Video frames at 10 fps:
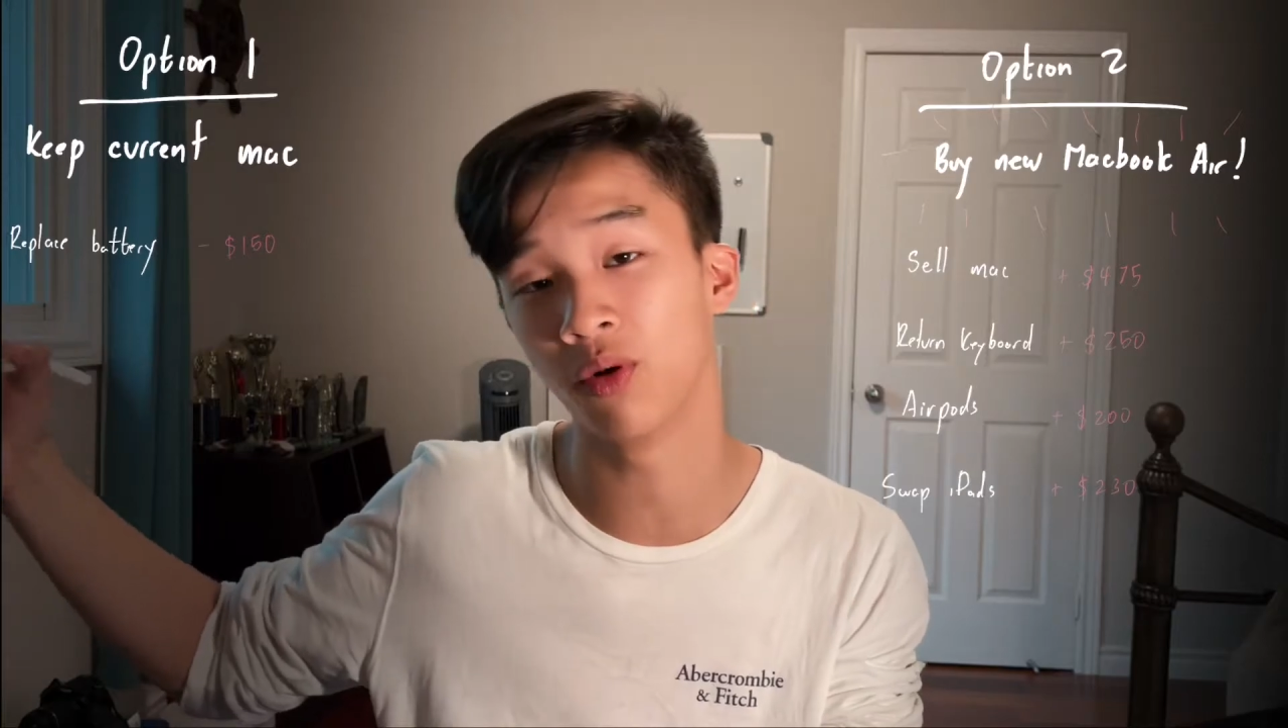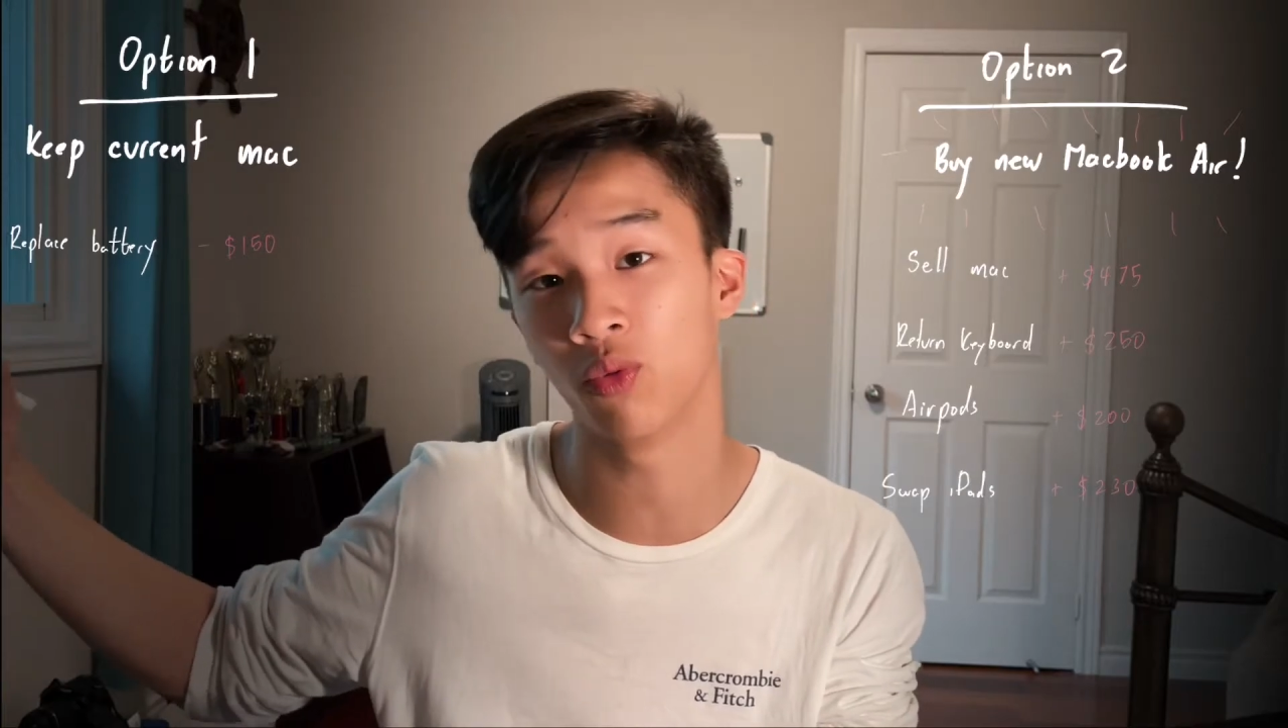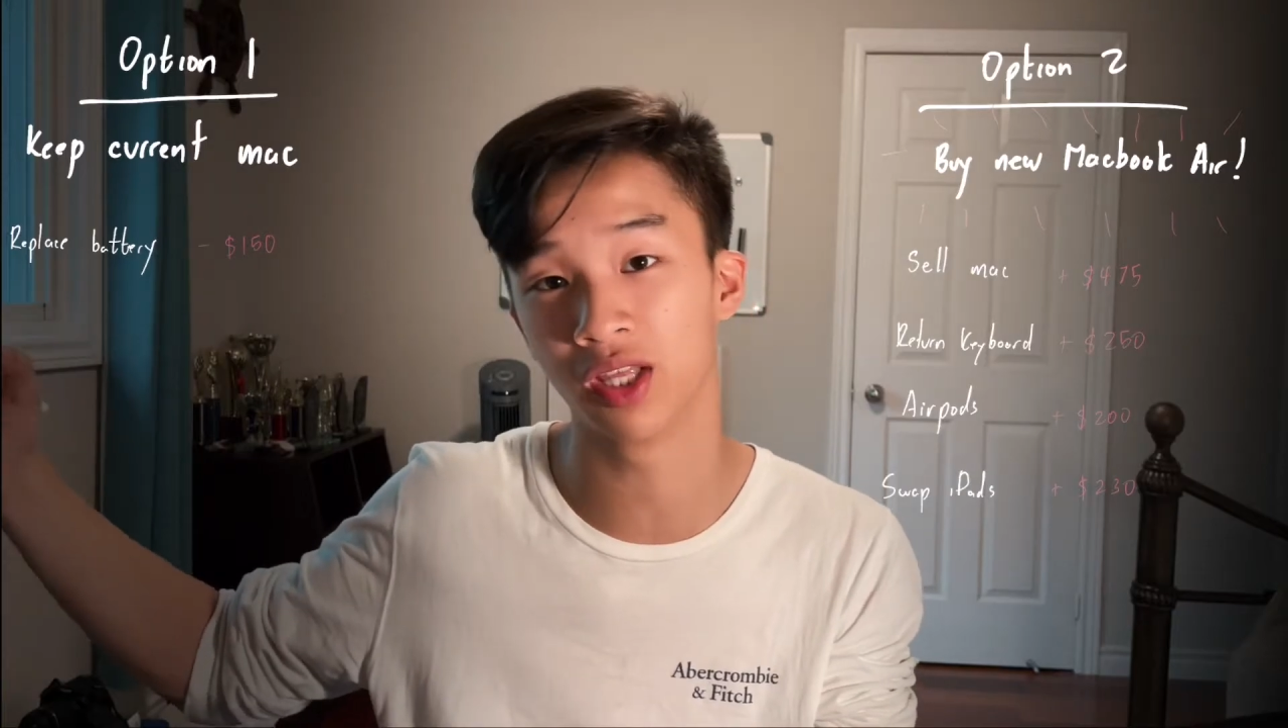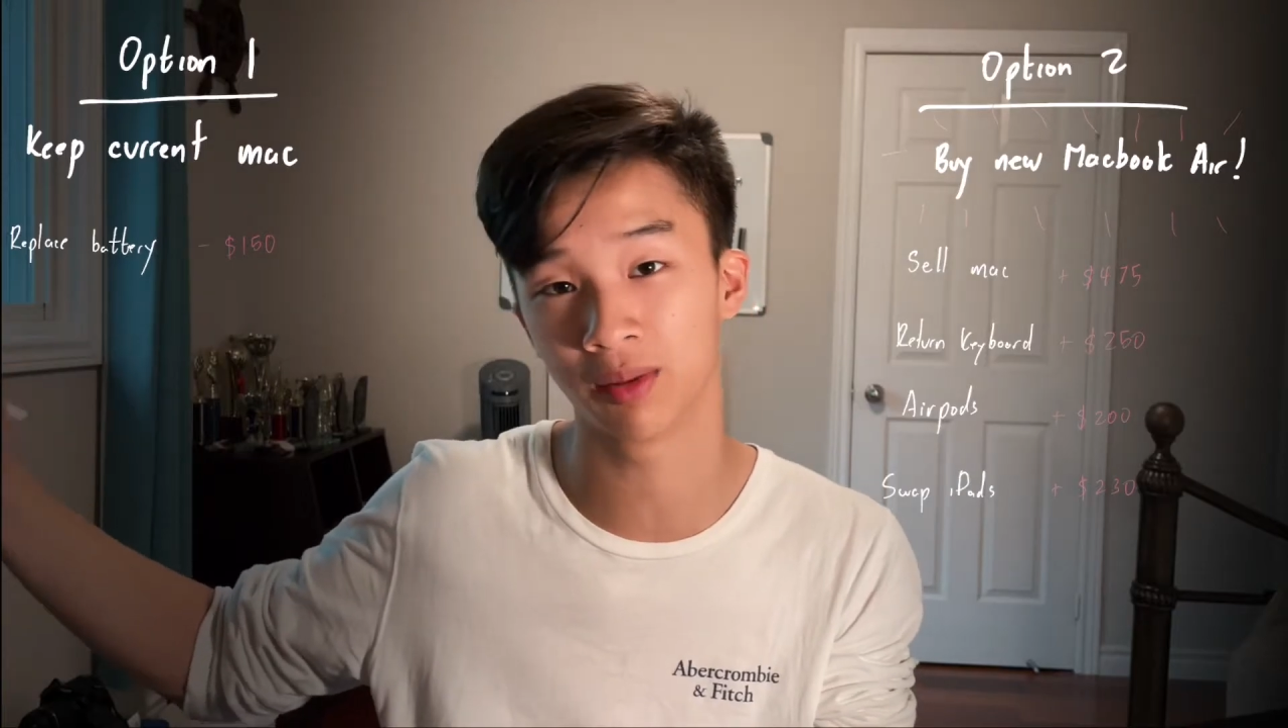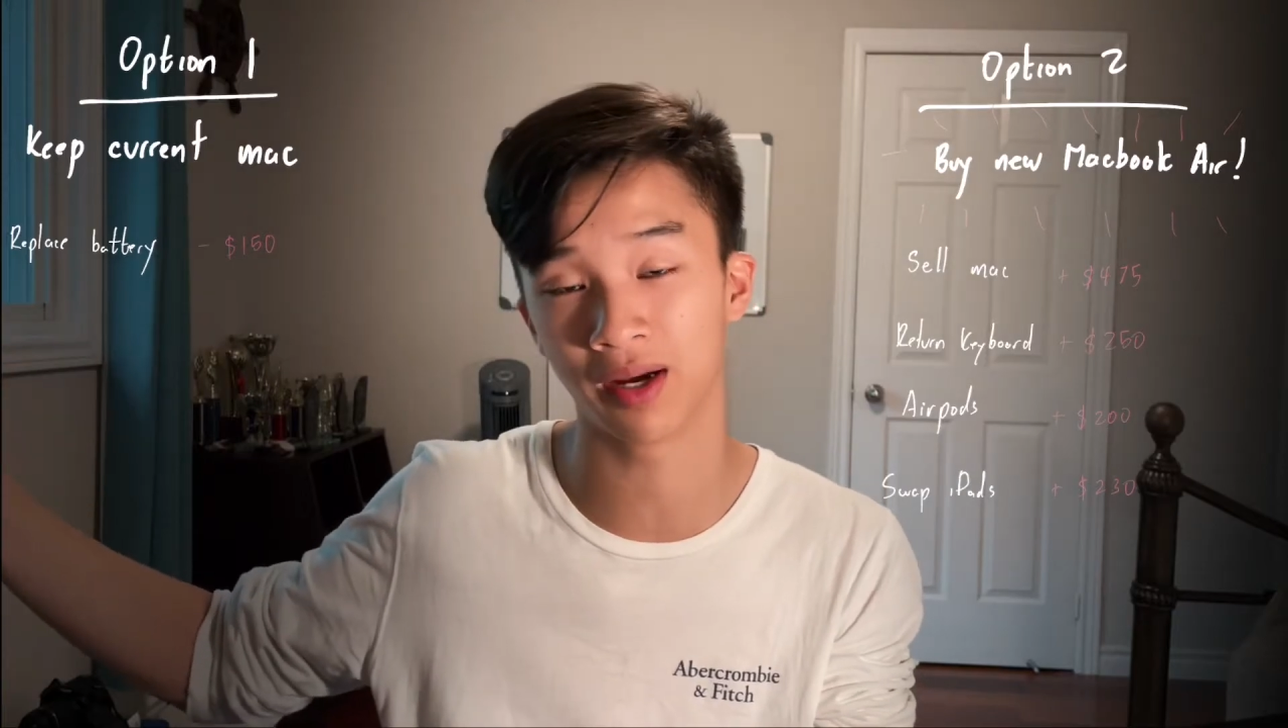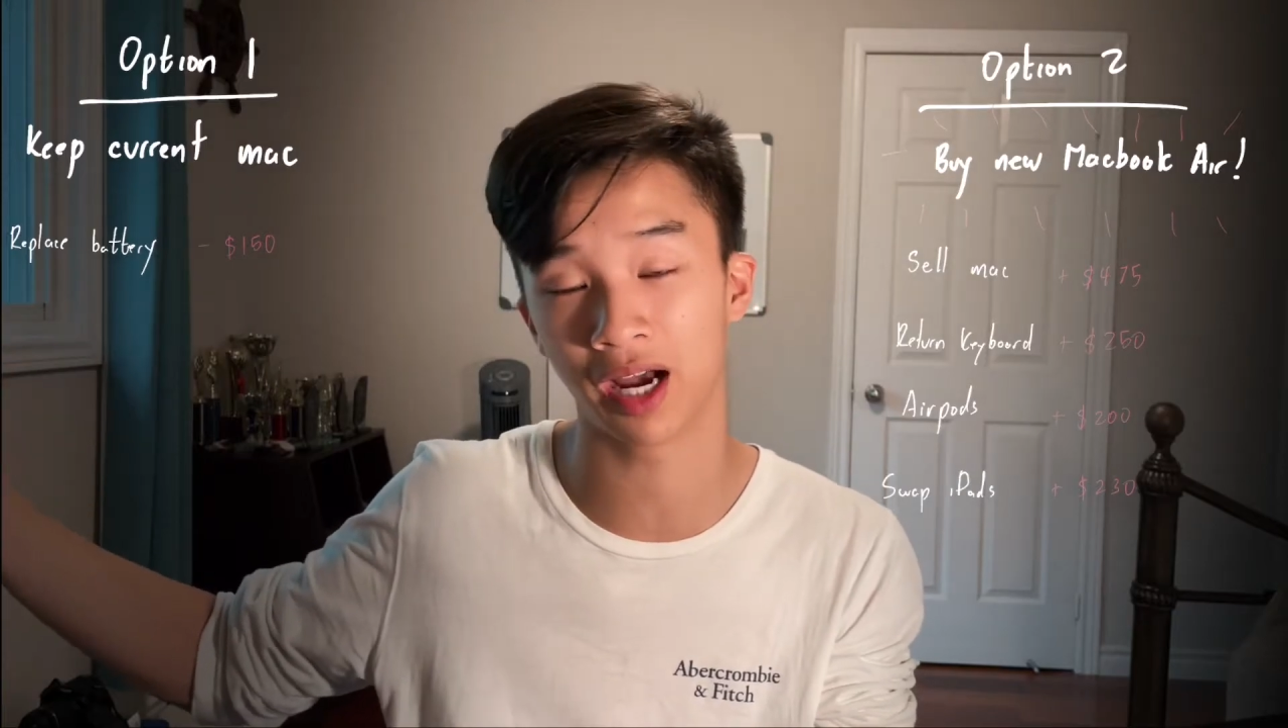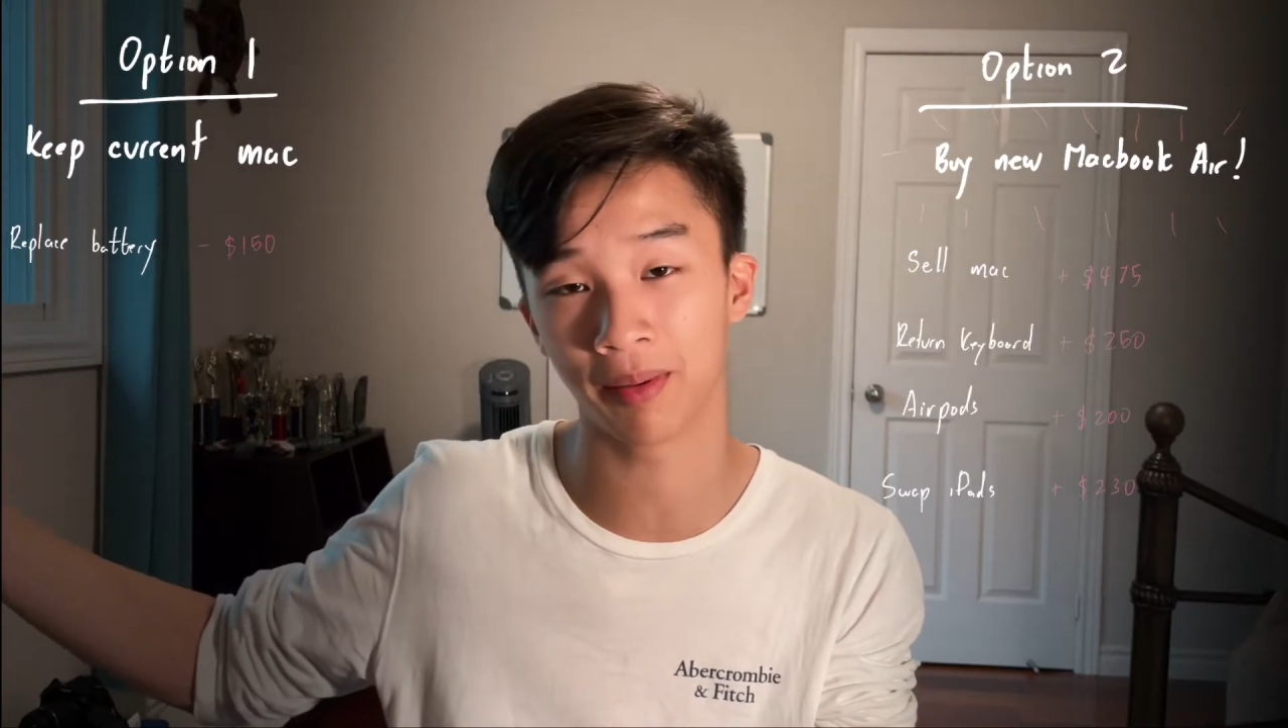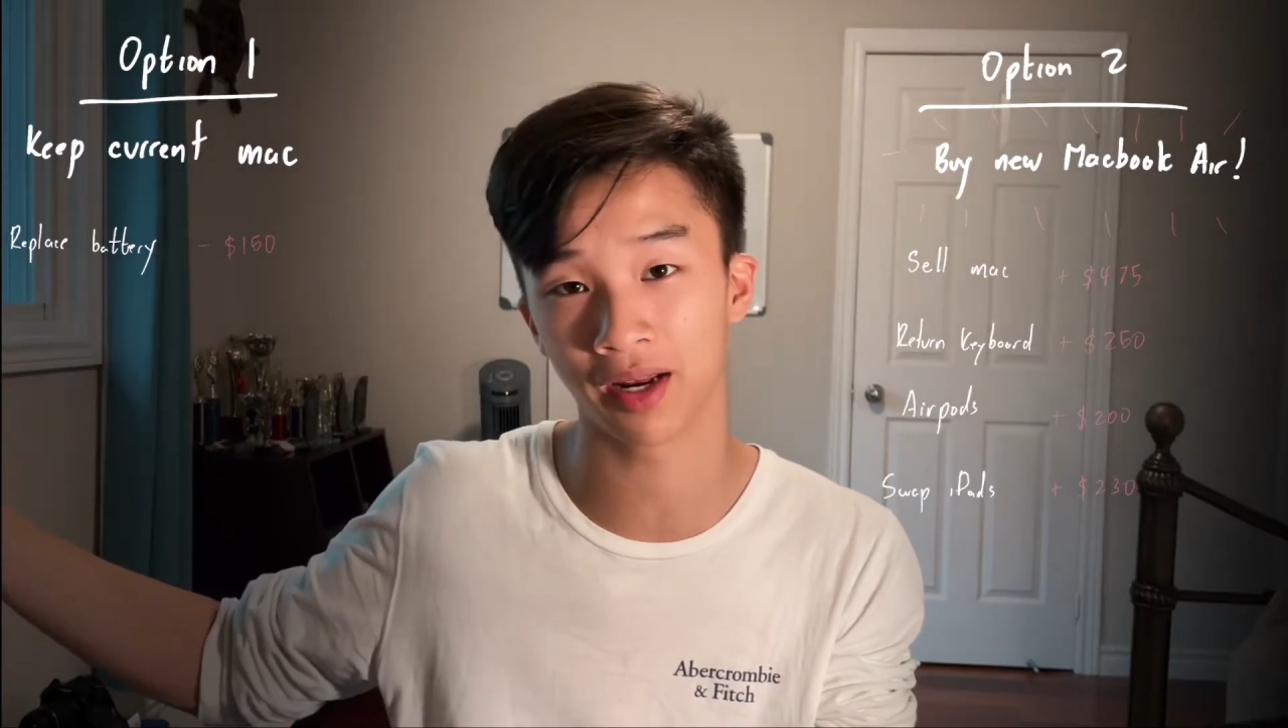with my iPad